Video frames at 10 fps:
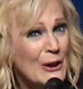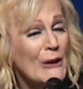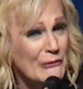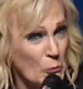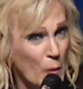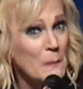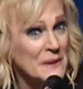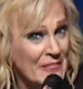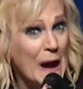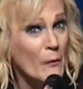for
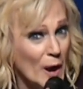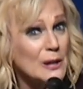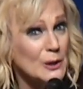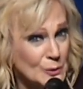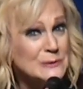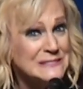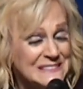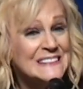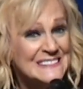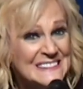Woman Thou Art
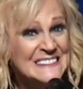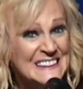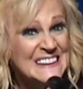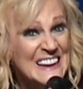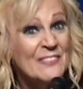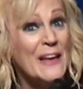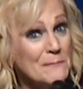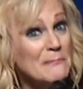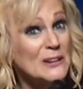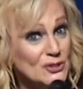Loosed,
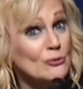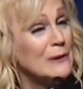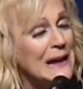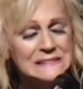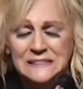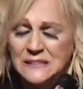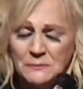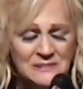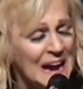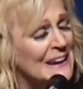that means you got
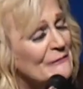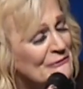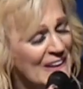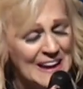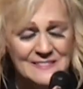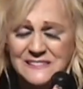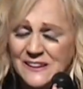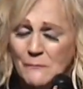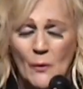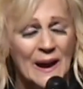some kind of faith
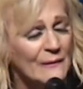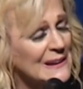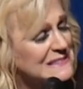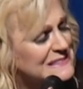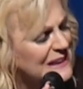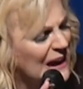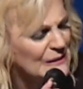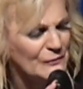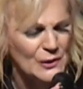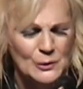somewhere
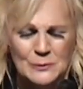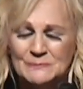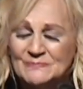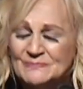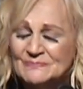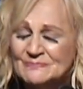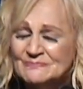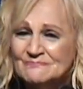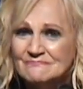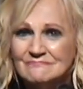inside of you.
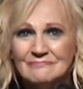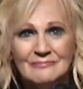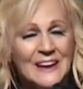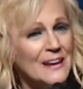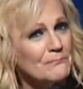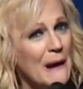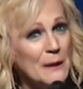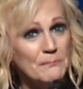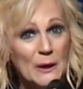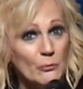It
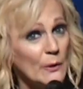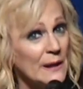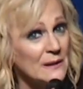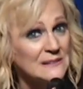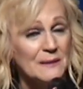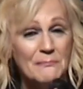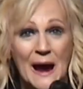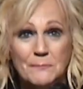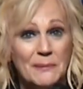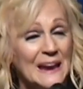might be riddled, it
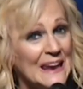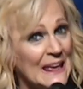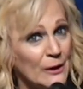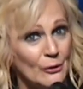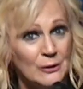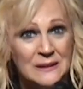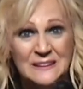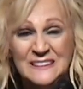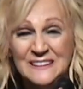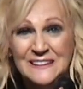might be little,
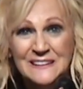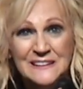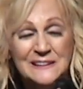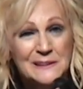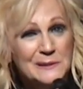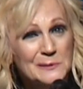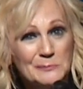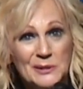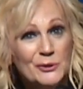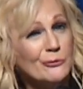
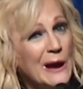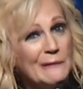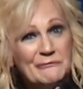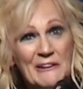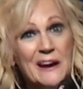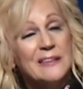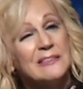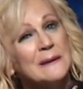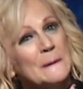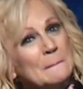but you got faith.
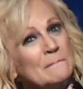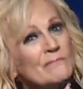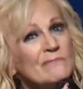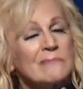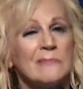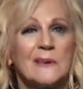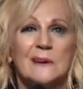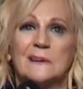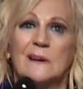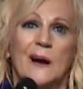
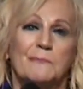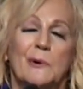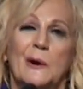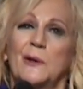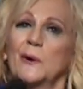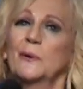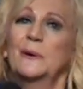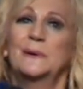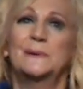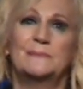God brought you
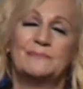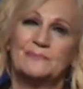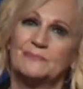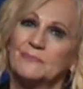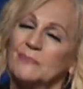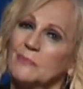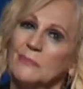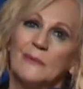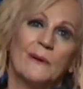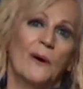
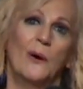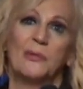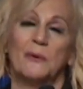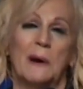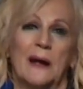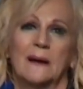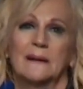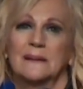all the way,